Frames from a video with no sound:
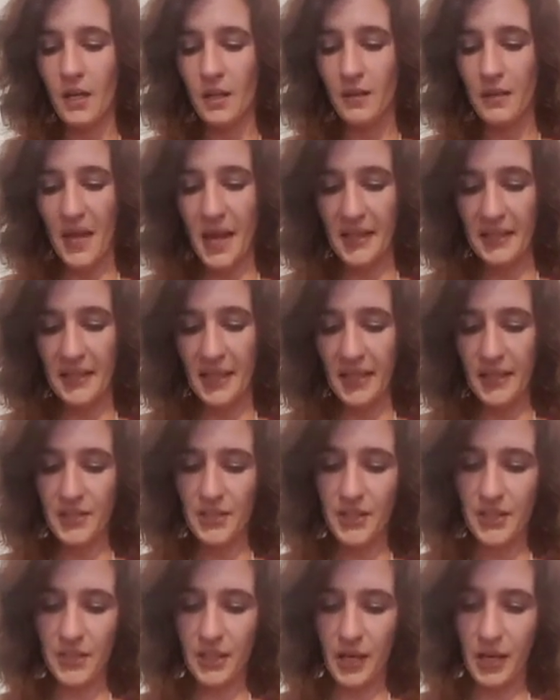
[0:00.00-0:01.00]
that needs
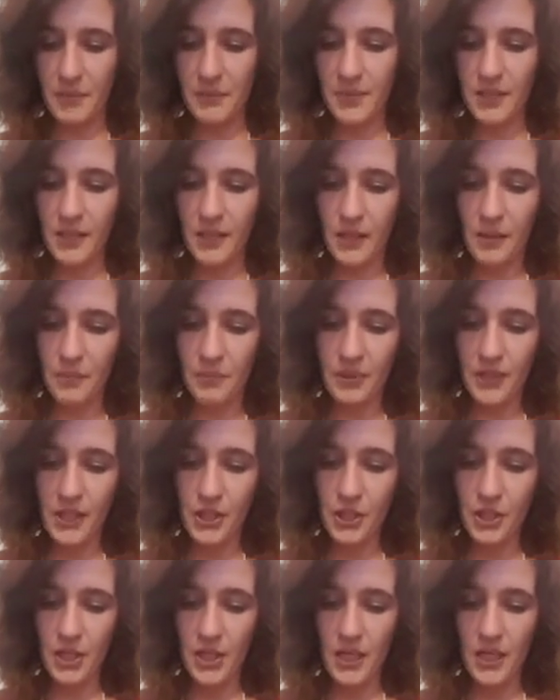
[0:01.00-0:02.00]
to come to
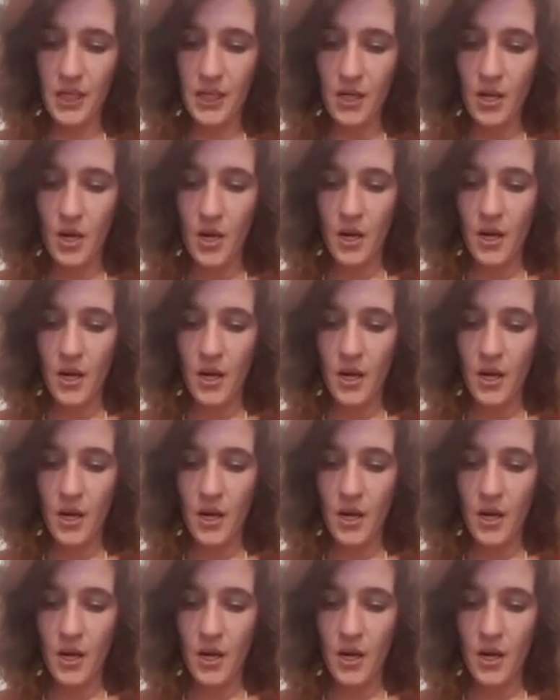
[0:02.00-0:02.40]
completion.